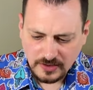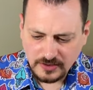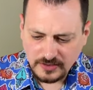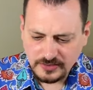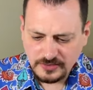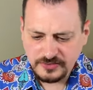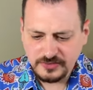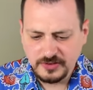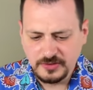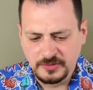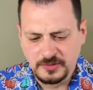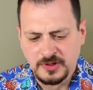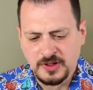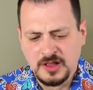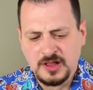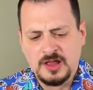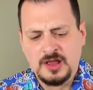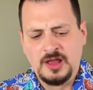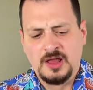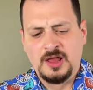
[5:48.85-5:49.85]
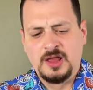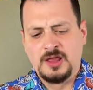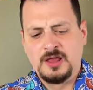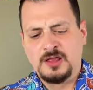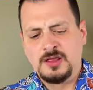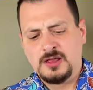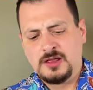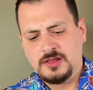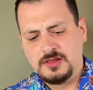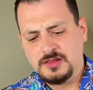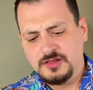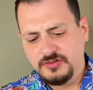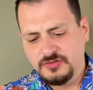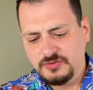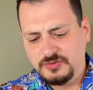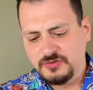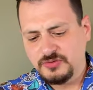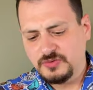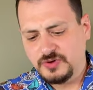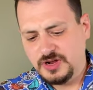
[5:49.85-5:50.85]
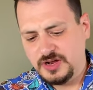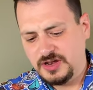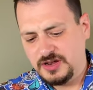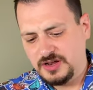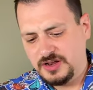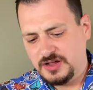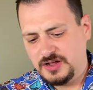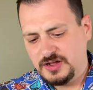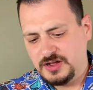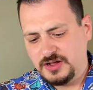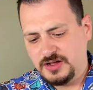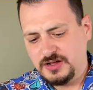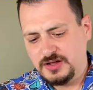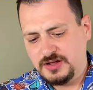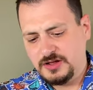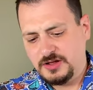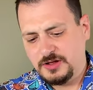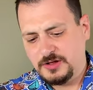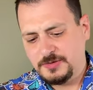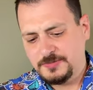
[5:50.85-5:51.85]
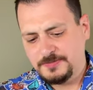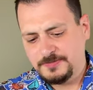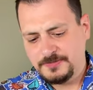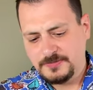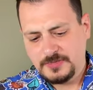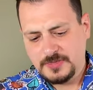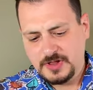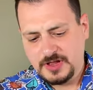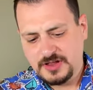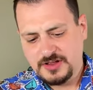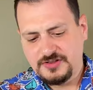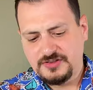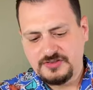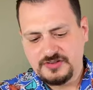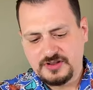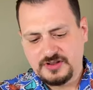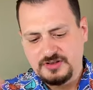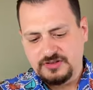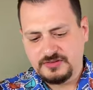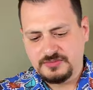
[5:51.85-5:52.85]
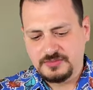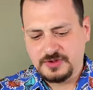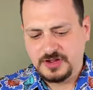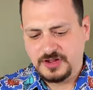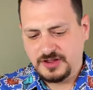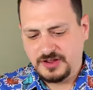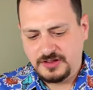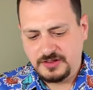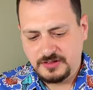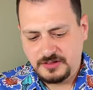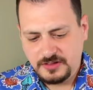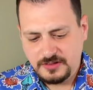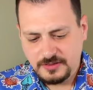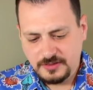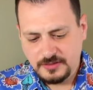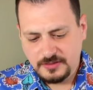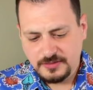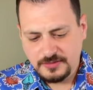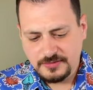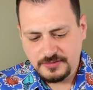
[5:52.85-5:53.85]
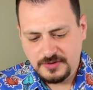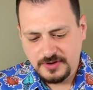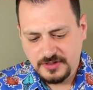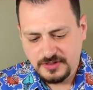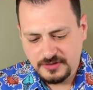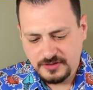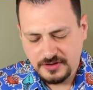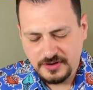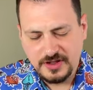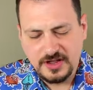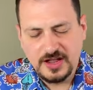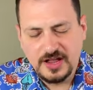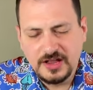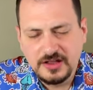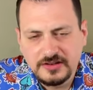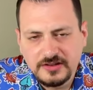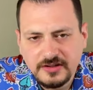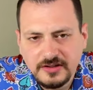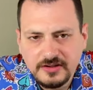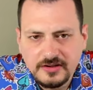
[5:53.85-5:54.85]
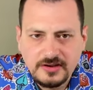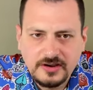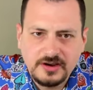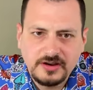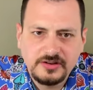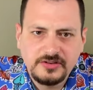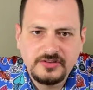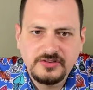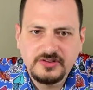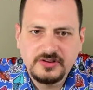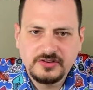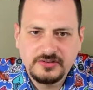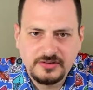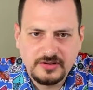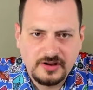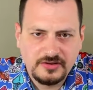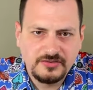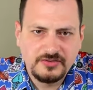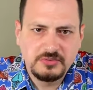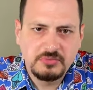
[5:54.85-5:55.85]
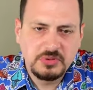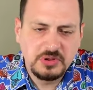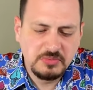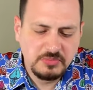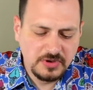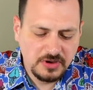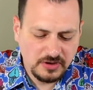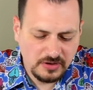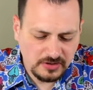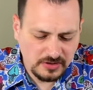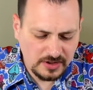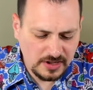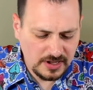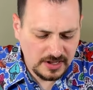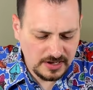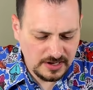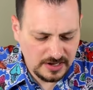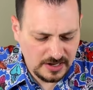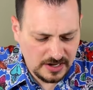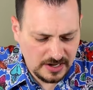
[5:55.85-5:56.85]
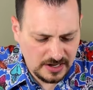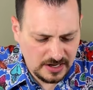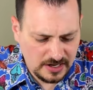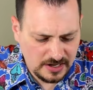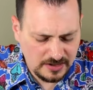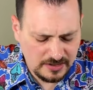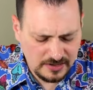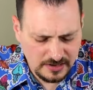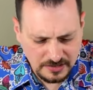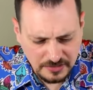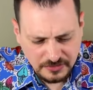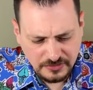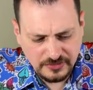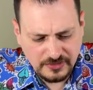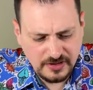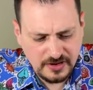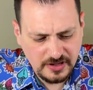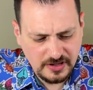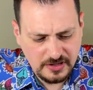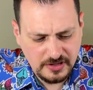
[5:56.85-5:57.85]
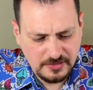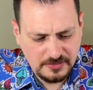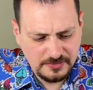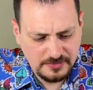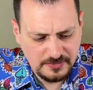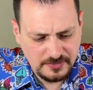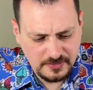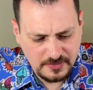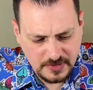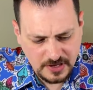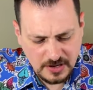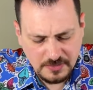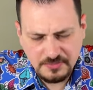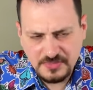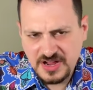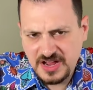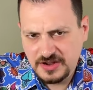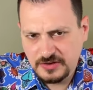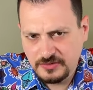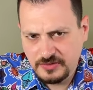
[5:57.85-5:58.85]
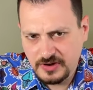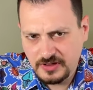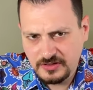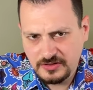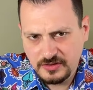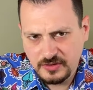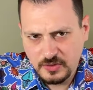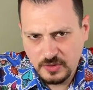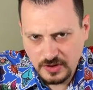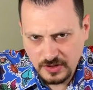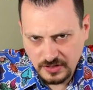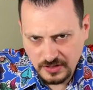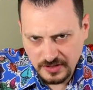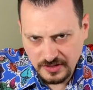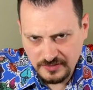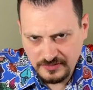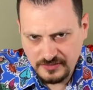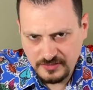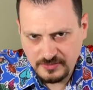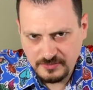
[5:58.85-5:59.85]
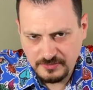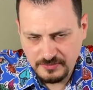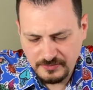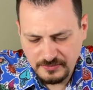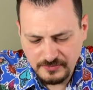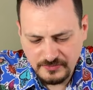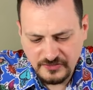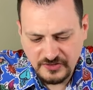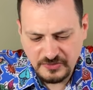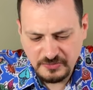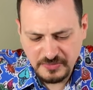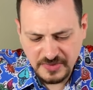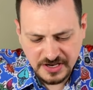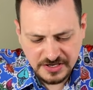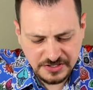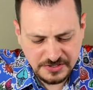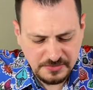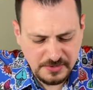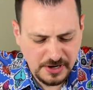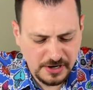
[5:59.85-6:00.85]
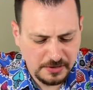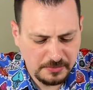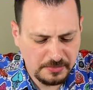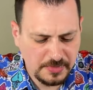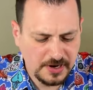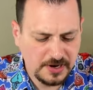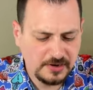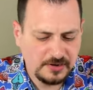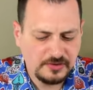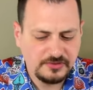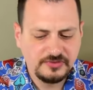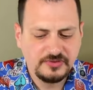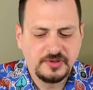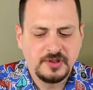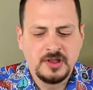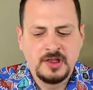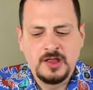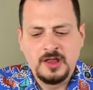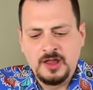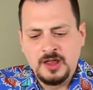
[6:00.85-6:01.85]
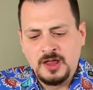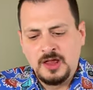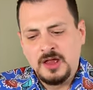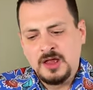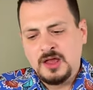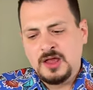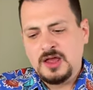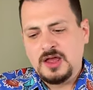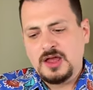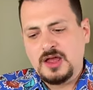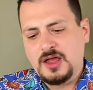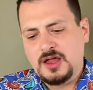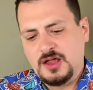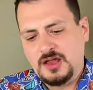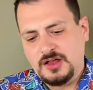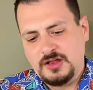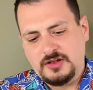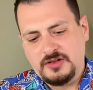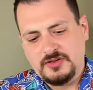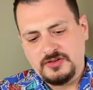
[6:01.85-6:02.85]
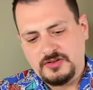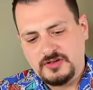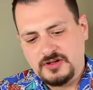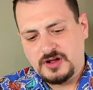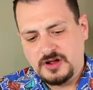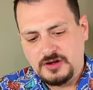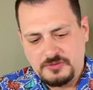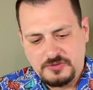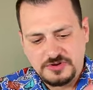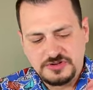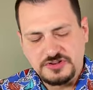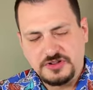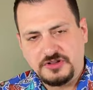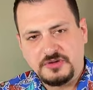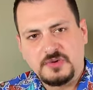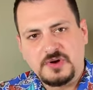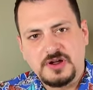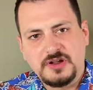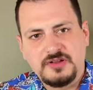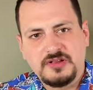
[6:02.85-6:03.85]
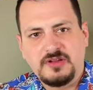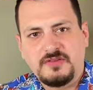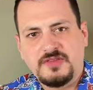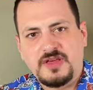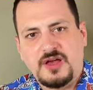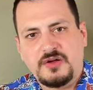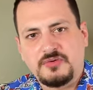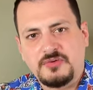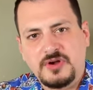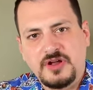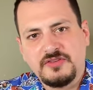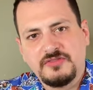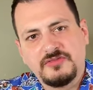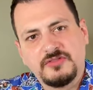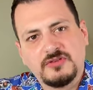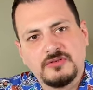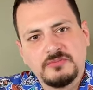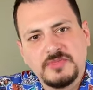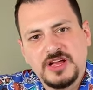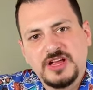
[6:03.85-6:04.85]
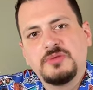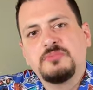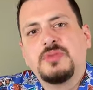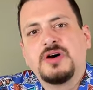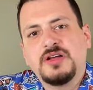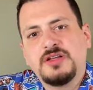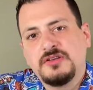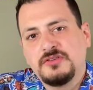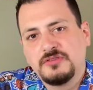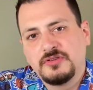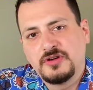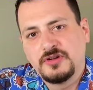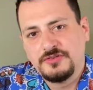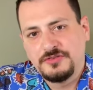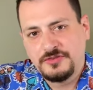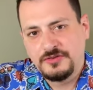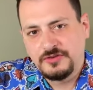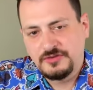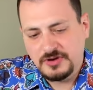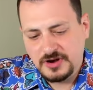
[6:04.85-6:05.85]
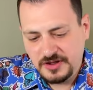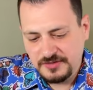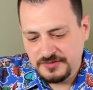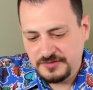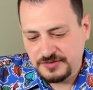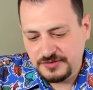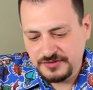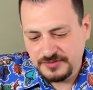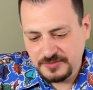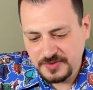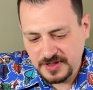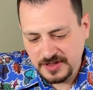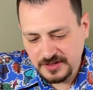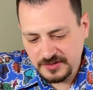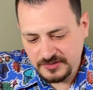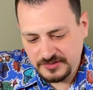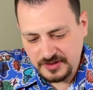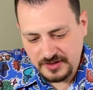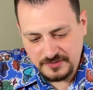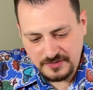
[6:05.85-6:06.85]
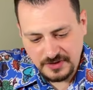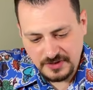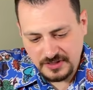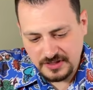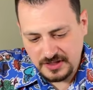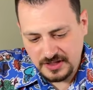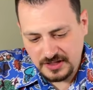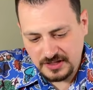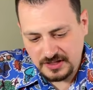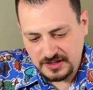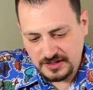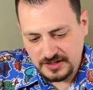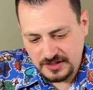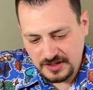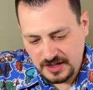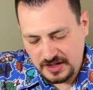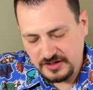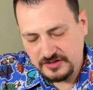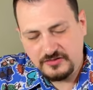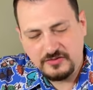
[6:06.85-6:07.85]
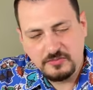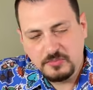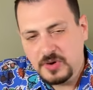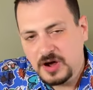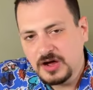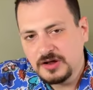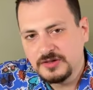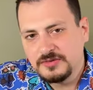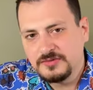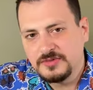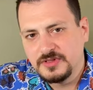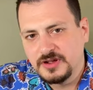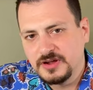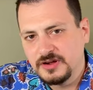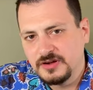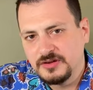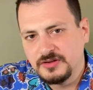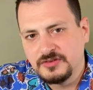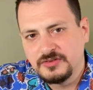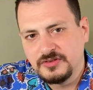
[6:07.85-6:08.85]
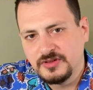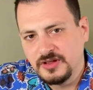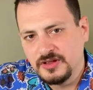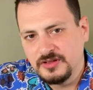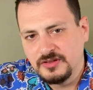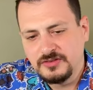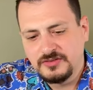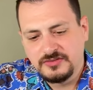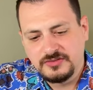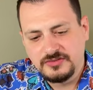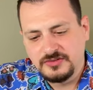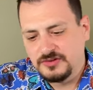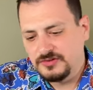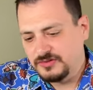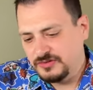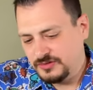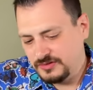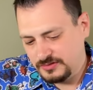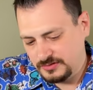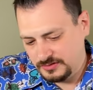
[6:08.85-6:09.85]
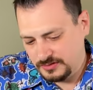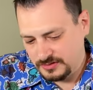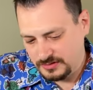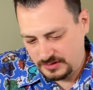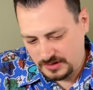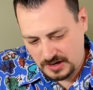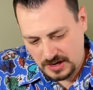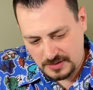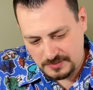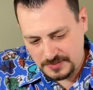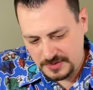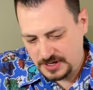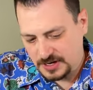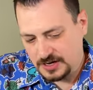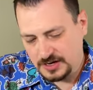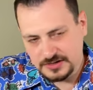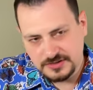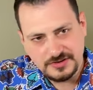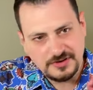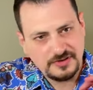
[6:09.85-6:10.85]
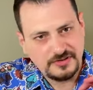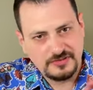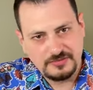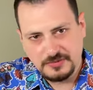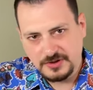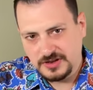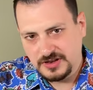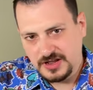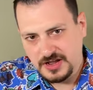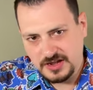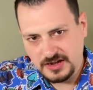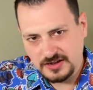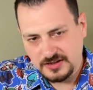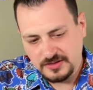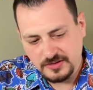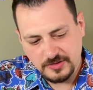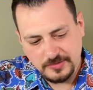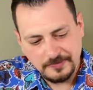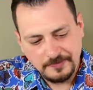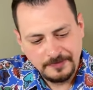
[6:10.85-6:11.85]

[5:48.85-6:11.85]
So this was when I had sent my 338-06 off to be built, and I thought it was going to come back rather quickly from benchmark barrels. And I originally wanted to have that rifle made by Hill Country Rifles, because everything I've bought of theirs is just top-notch, spectacular.